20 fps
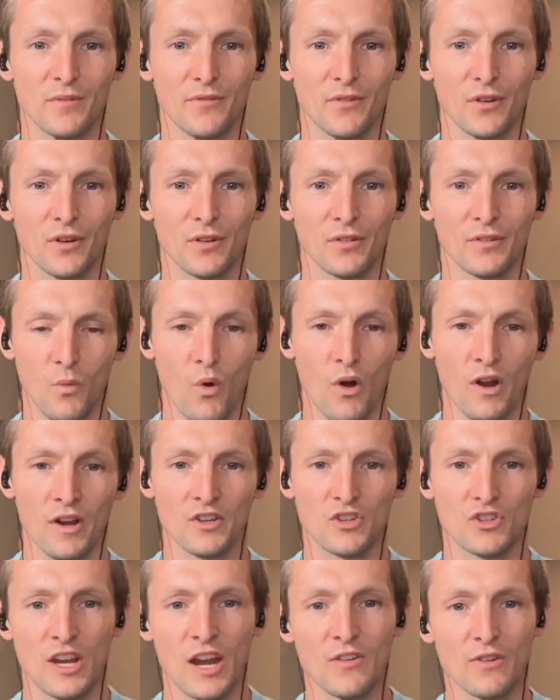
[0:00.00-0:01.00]
for,
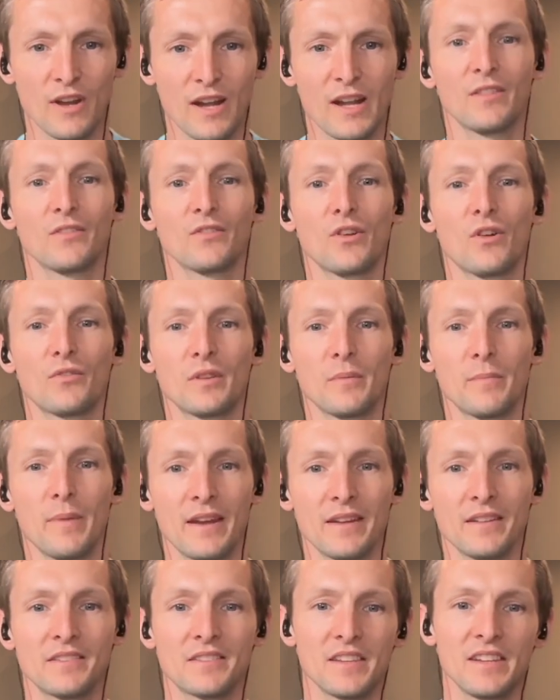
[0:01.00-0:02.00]
one, generating their own
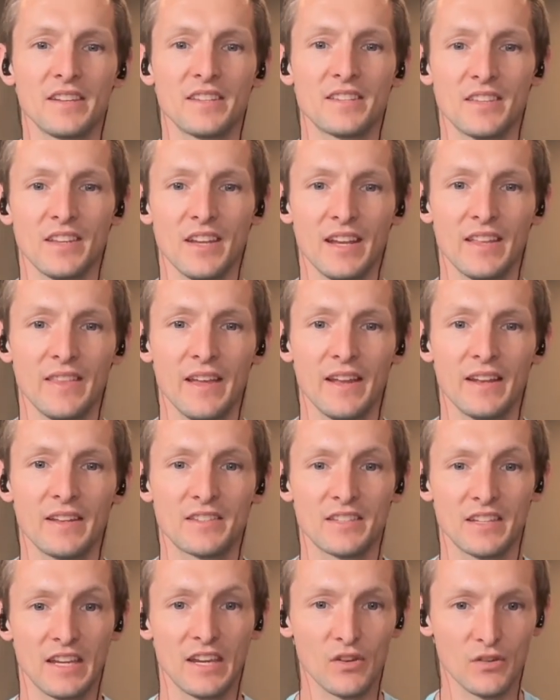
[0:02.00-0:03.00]
dependencies, and then
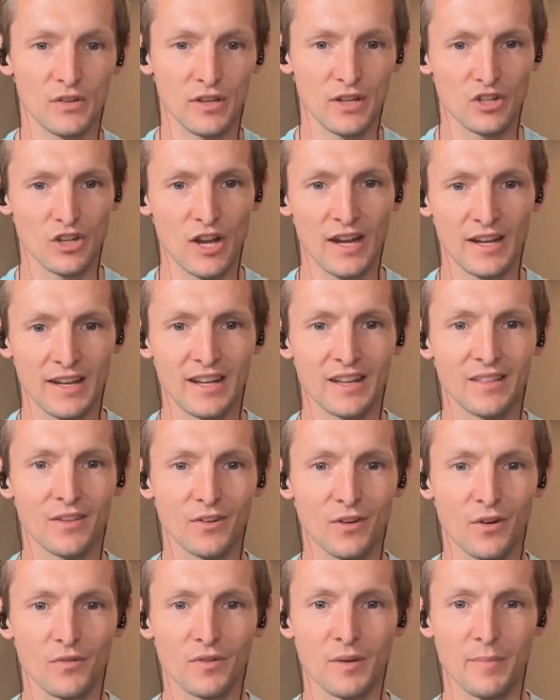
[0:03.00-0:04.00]
security checking
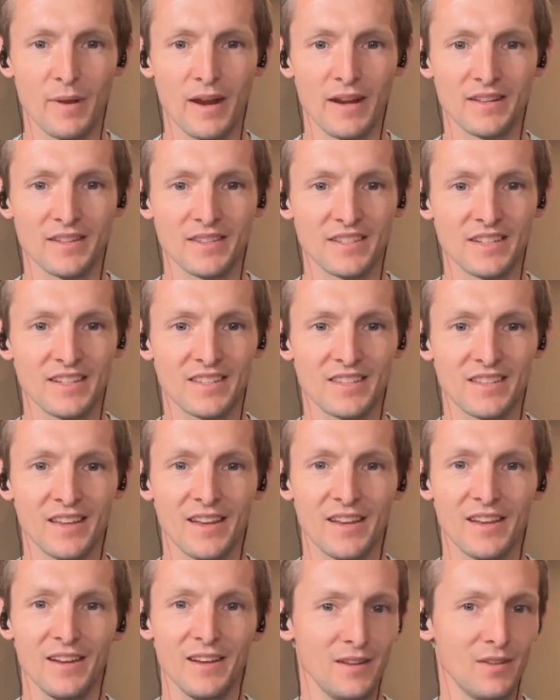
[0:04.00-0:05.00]
their own dependencies.
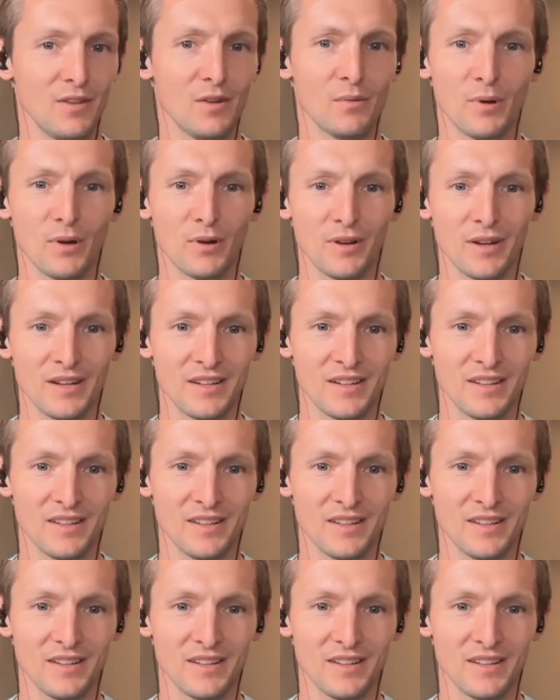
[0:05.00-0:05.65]
And they're burning